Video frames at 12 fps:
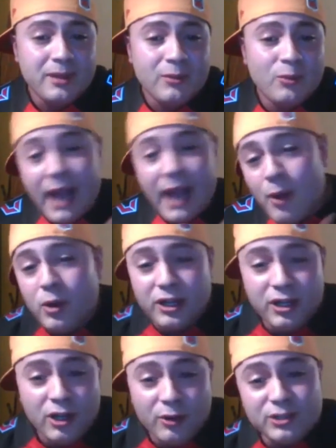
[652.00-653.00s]
what I
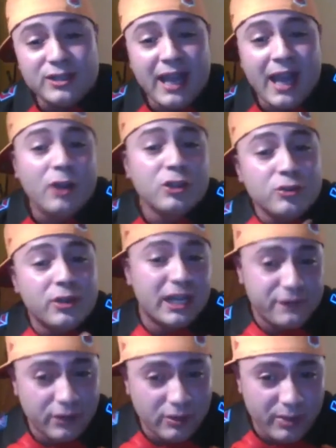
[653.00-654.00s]
want to know is how you
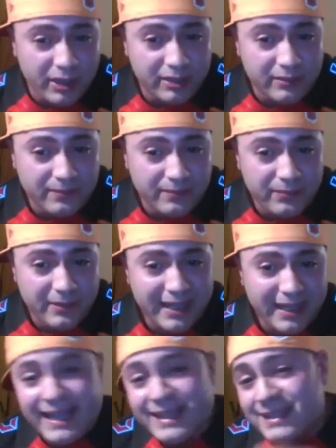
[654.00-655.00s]
guys feel about it.
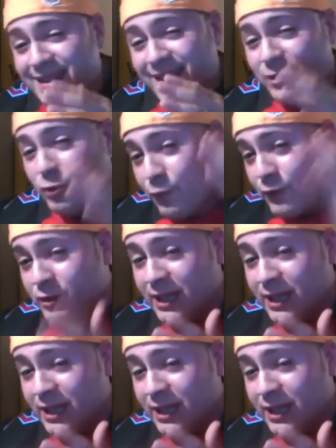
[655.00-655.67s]
Did you feel